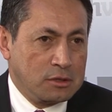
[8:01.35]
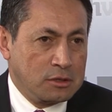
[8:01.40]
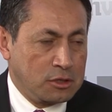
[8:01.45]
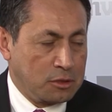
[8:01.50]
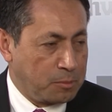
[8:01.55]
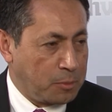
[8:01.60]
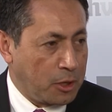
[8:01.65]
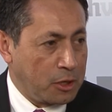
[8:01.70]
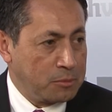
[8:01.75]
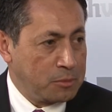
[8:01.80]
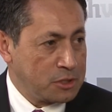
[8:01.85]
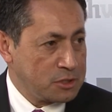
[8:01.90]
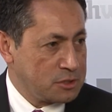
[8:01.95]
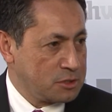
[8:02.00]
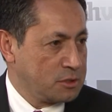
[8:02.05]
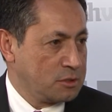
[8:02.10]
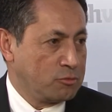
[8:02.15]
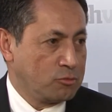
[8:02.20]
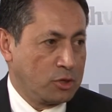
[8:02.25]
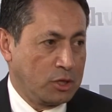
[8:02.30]
departments
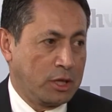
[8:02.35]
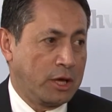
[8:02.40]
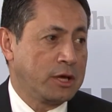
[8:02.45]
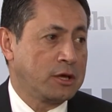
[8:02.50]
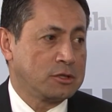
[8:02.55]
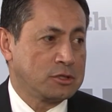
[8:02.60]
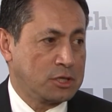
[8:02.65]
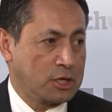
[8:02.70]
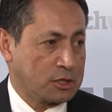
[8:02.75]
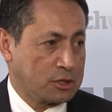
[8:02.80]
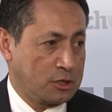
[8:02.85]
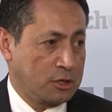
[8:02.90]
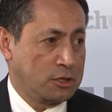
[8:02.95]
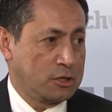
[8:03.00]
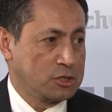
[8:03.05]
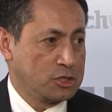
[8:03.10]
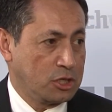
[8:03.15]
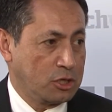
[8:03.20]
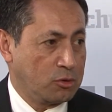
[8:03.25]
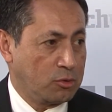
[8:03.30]
rely on
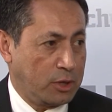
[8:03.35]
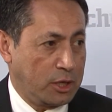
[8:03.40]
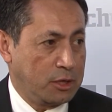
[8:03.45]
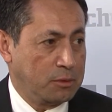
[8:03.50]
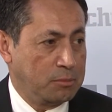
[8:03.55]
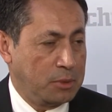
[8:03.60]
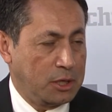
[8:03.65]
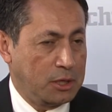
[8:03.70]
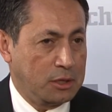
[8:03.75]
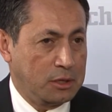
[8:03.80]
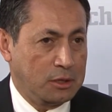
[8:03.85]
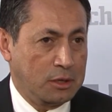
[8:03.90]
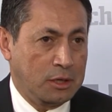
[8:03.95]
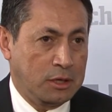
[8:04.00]
technology quite a bit,